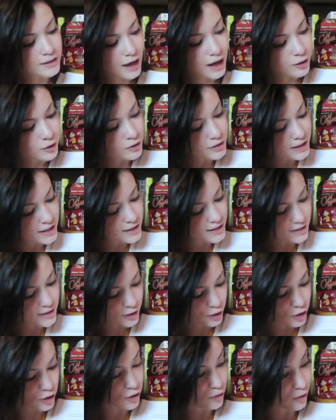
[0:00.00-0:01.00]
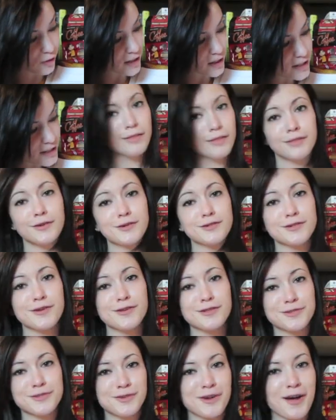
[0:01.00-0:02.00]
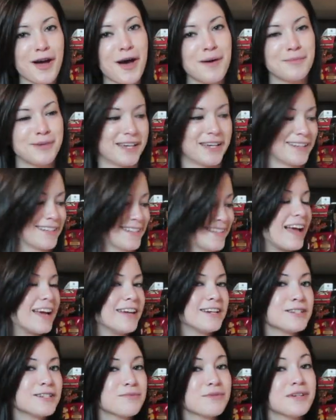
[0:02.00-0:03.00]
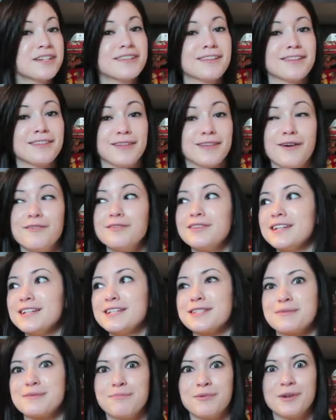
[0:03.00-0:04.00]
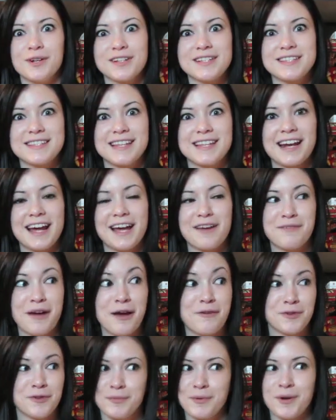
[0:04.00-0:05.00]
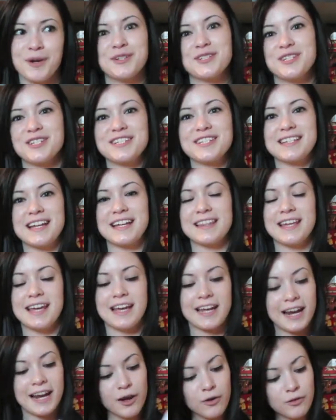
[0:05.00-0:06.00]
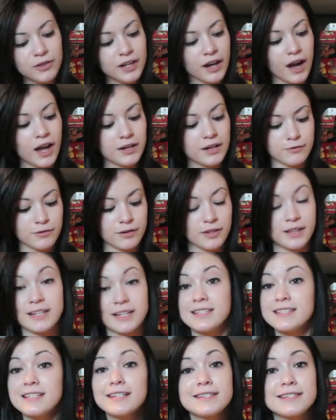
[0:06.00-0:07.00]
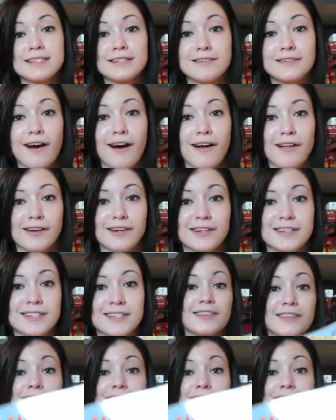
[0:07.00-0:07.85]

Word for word: Not only is there stories, there's also comics. It is one of the loveliest books that I've ever purchased, I think, and I only got it for like $16.